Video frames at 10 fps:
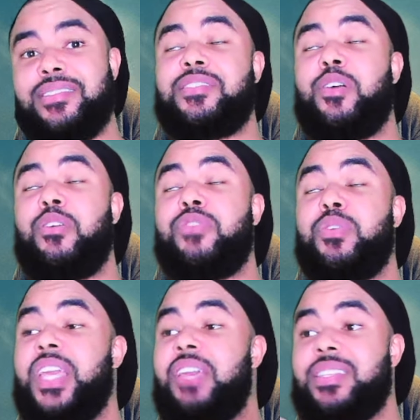So if you
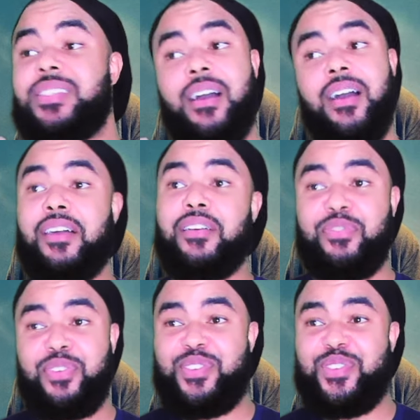leave us
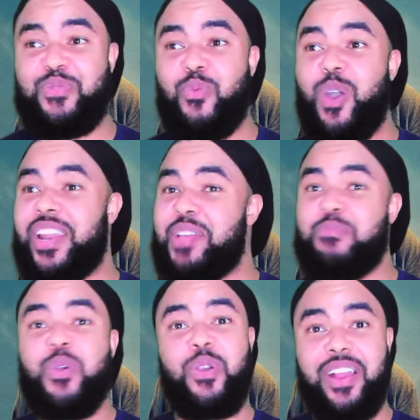off wanting
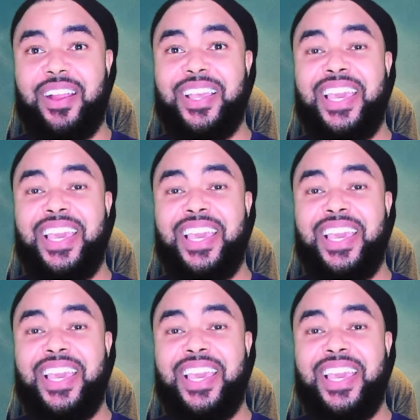more,